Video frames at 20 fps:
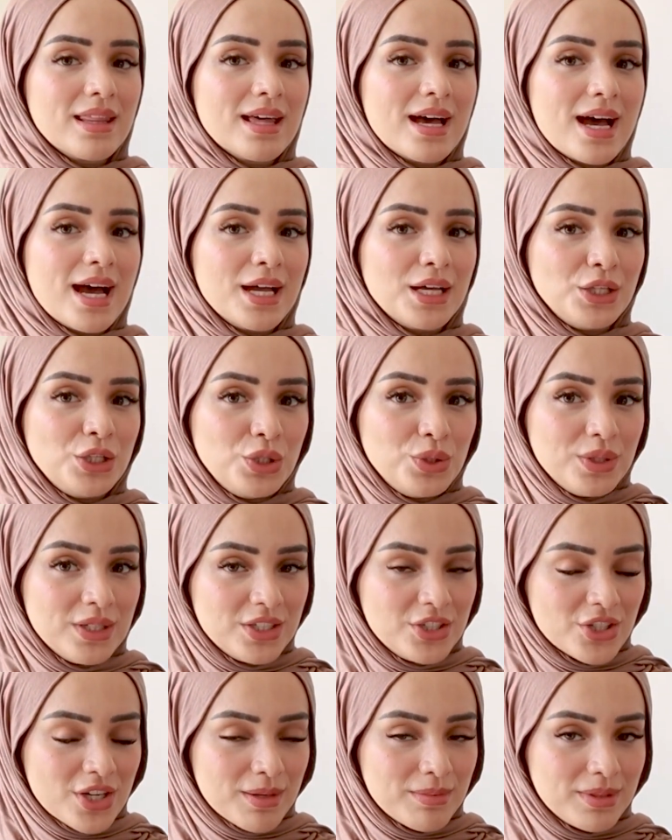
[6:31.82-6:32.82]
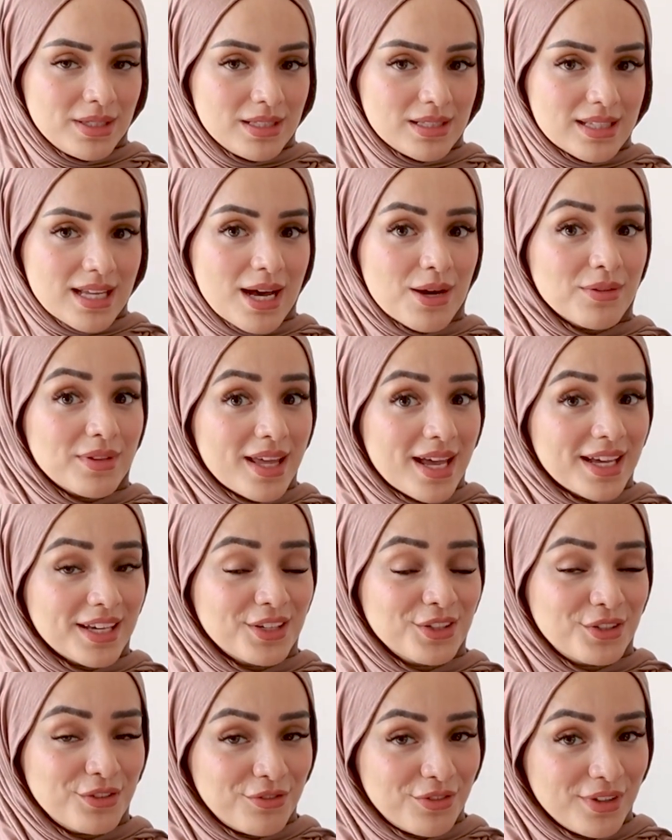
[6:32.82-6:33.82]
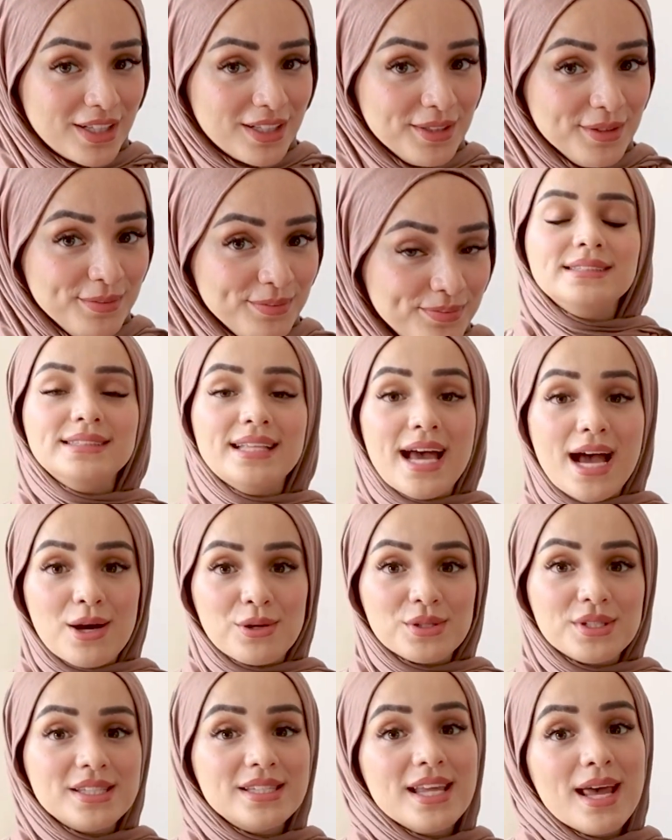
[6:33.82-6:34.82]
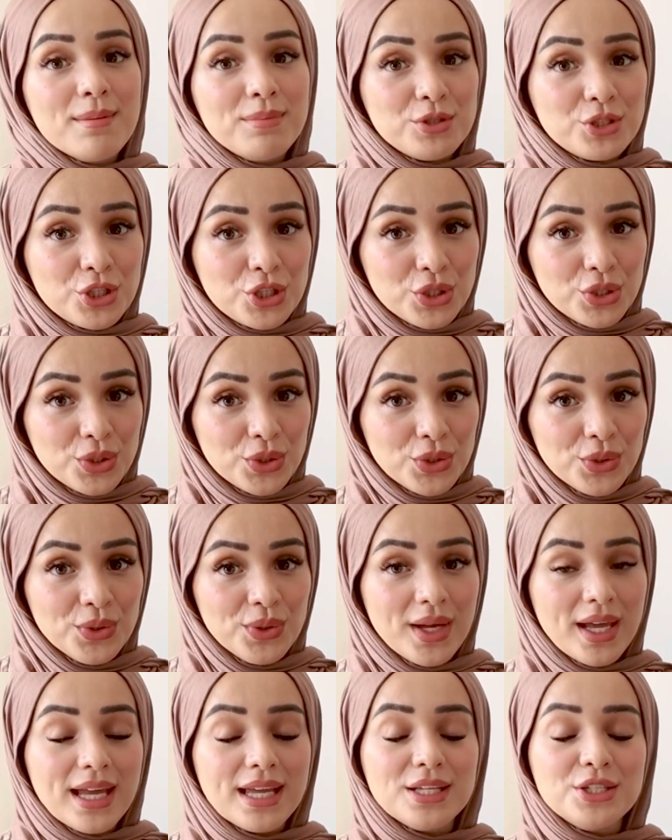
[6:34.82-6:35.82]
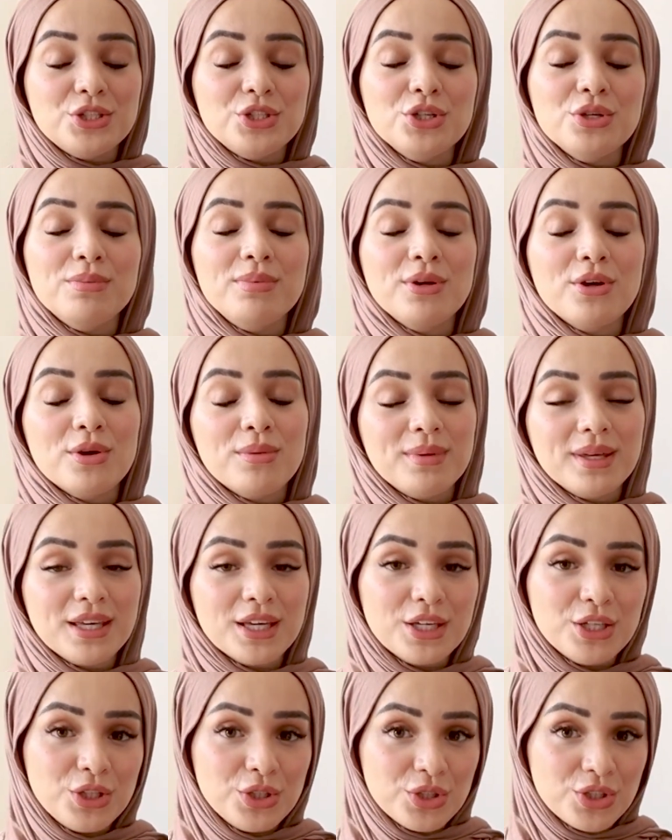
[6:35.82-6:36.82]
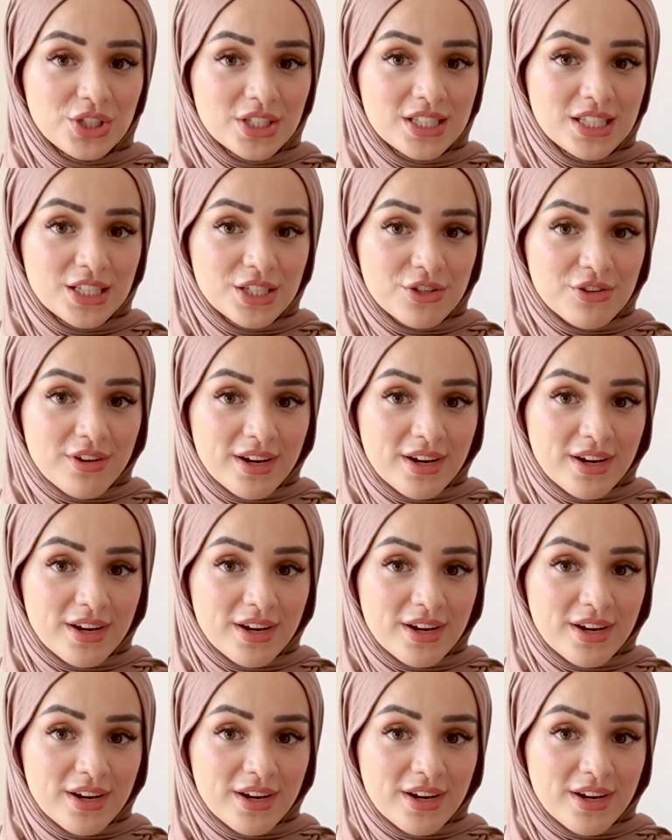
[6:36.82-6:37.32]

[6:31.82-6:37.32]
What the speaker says: that you hijabis out there could fill. Now, step 2 into becoming a UGC